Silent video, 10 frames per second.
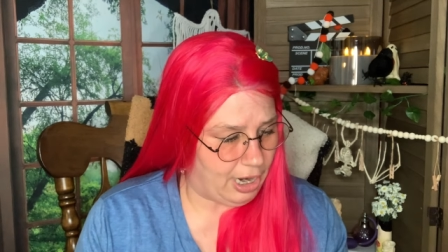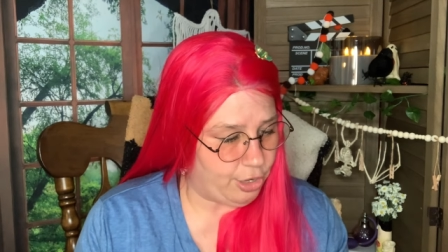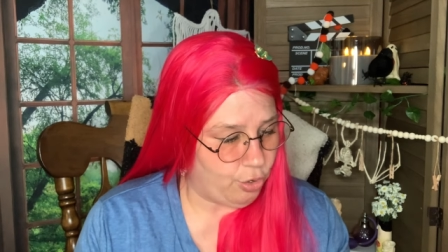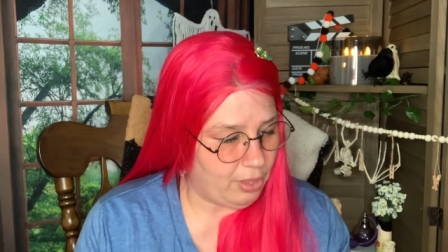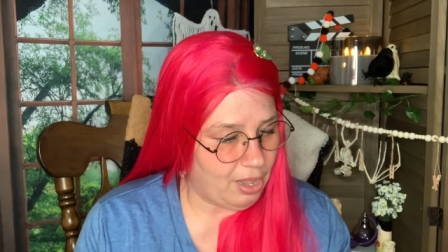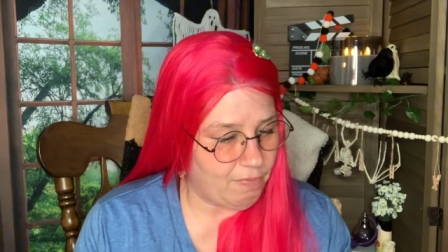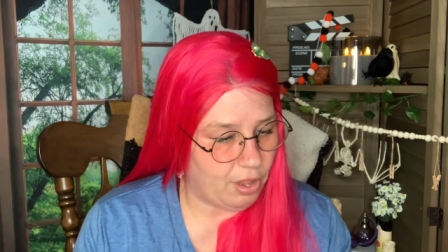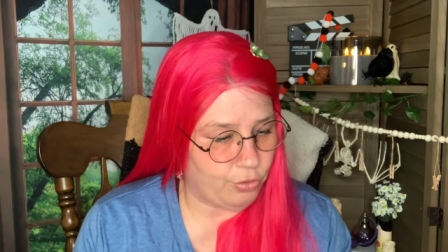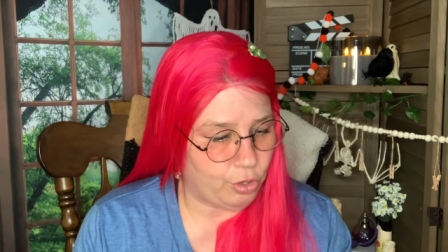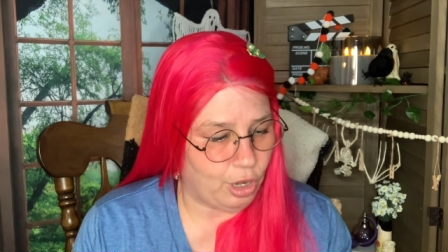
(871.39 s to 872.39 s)
I know they have
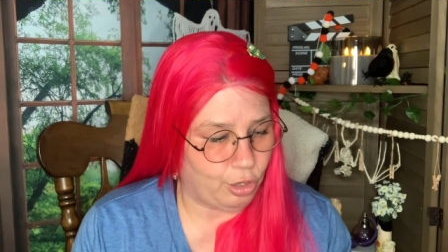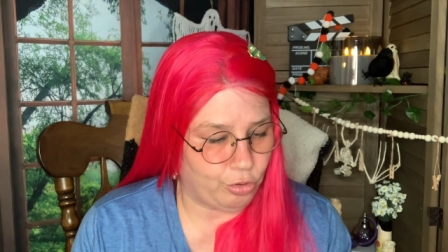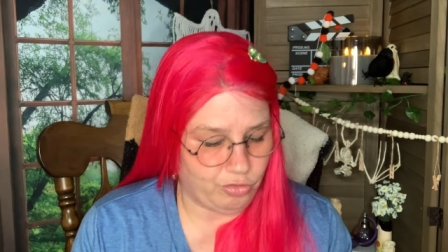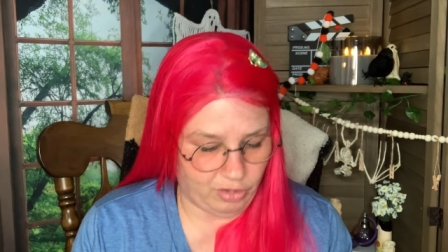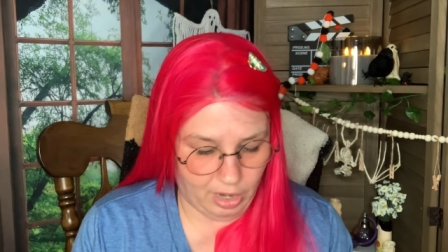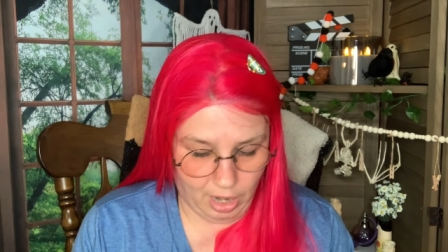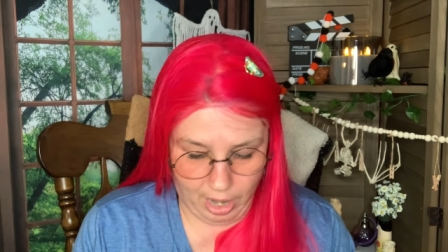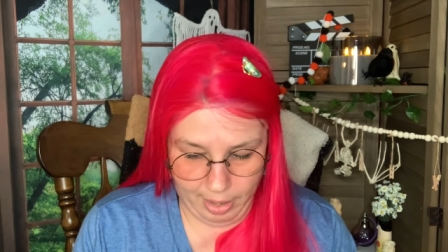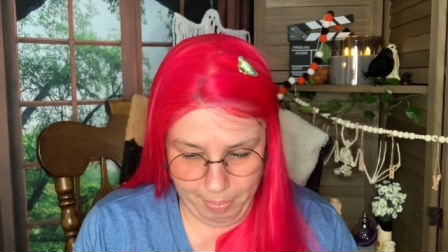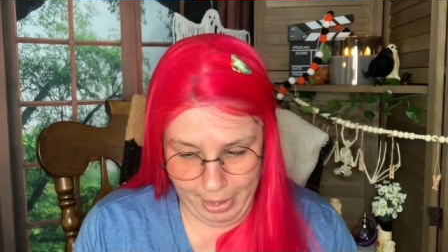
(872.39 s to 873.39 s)
other colors and
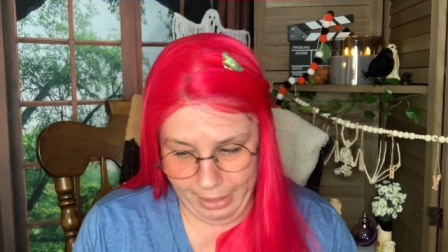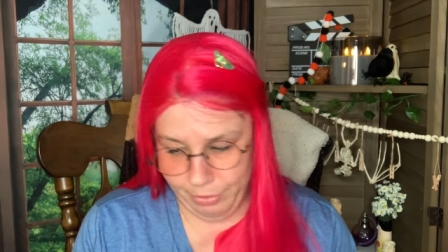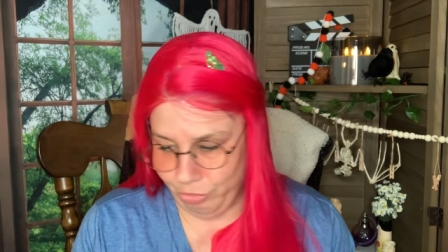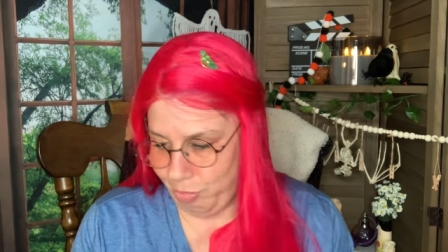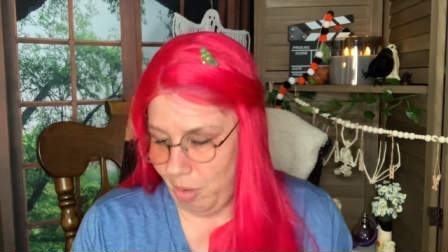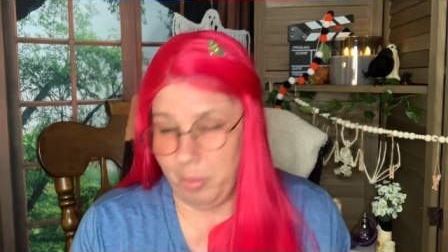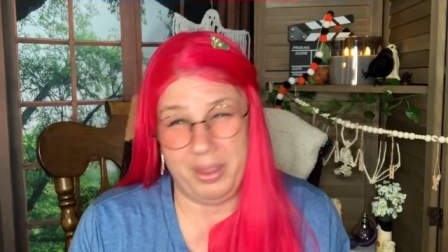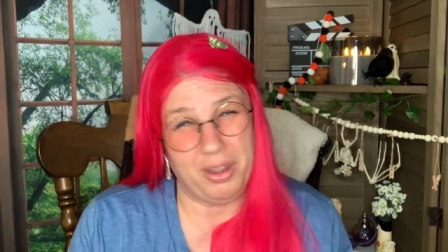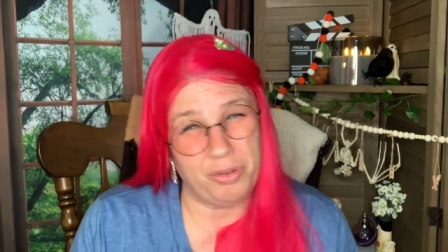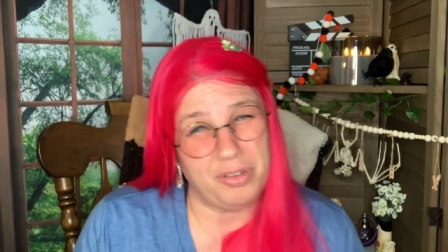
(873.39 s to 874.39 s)
I bet there's
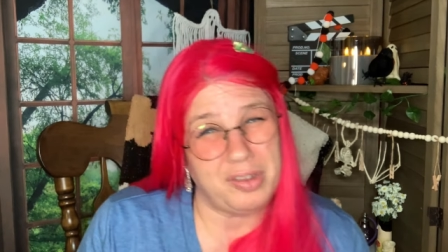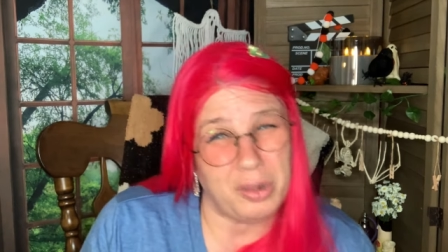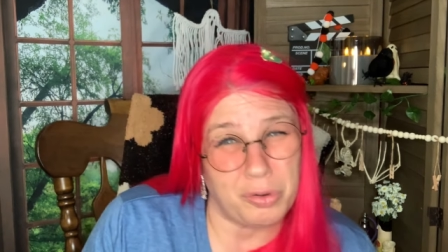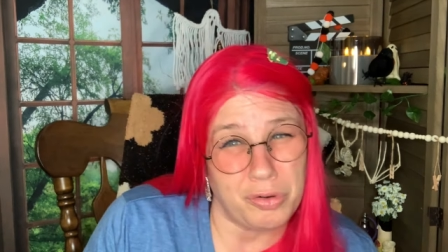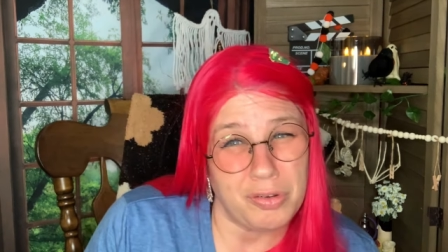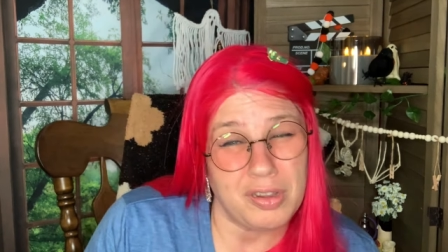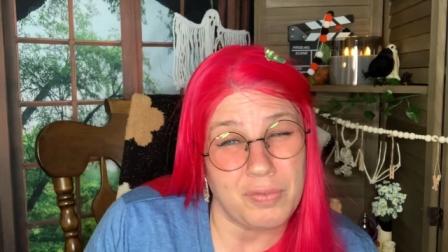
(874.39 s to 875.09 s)
probably other sellers.